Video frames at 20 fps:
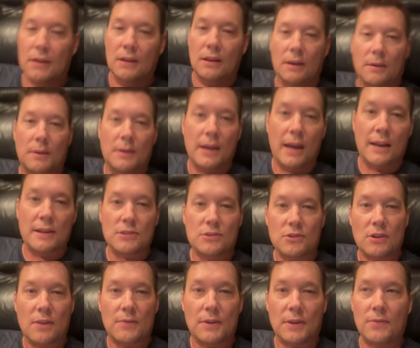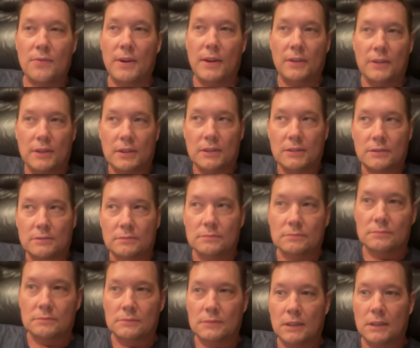a, catastrophic failure.
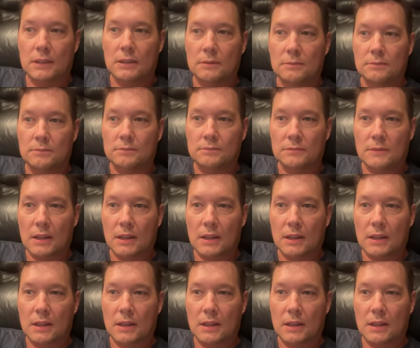Um,